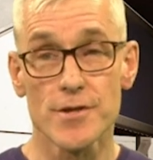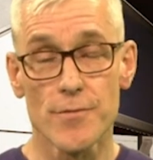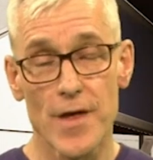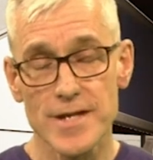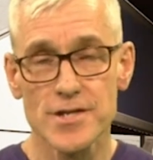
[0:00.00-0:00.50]

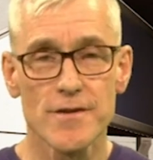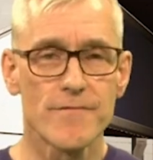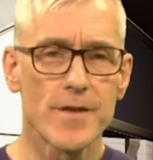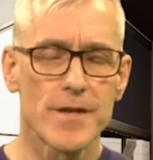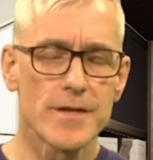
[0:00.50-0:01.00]
So that's
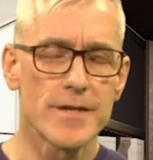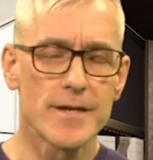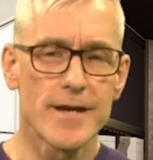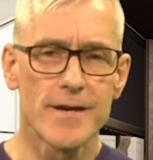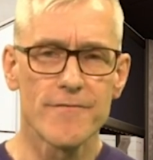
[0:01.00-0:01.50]
the
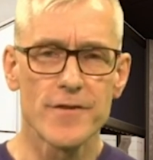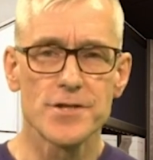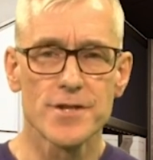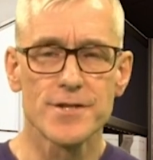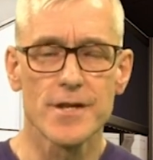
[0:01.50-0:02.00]

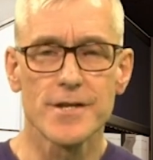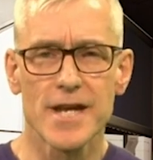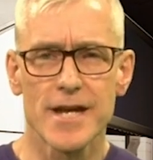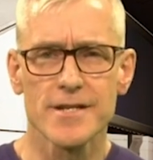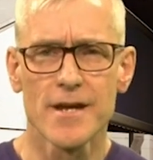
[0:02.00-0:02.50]
features that are
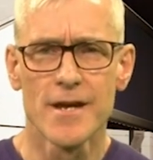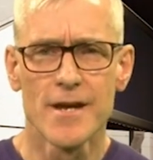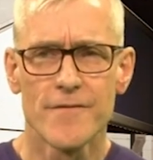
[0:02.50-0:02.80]
tagged